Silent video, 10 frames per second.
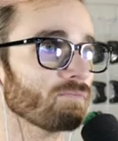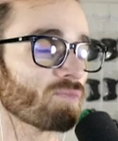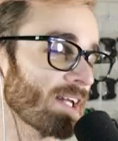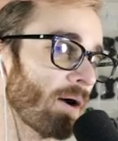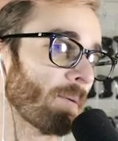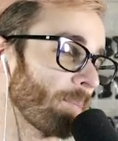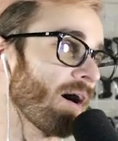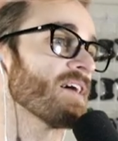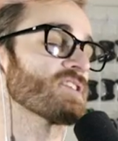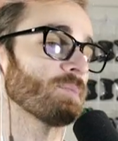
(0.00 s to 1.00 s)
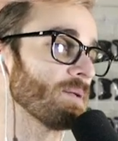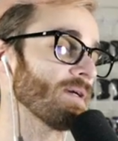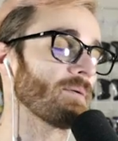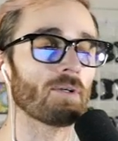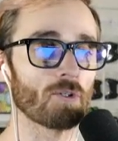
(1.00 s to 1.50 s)
that I would possibly be
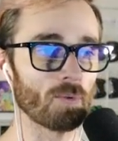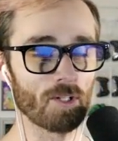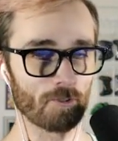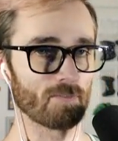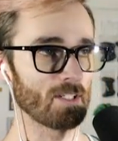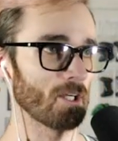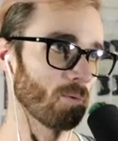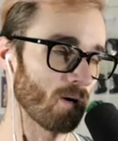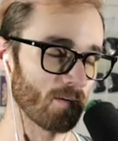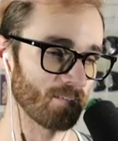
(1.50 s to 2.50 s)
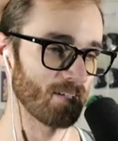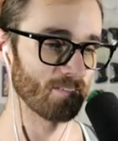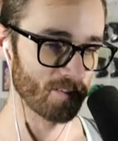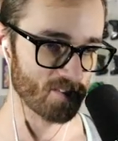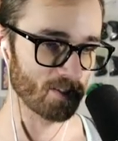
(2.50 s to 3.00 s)
able to do another video on in
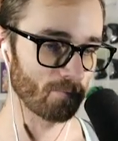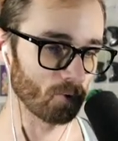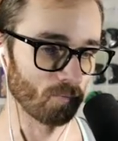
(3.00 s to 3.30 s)
this level.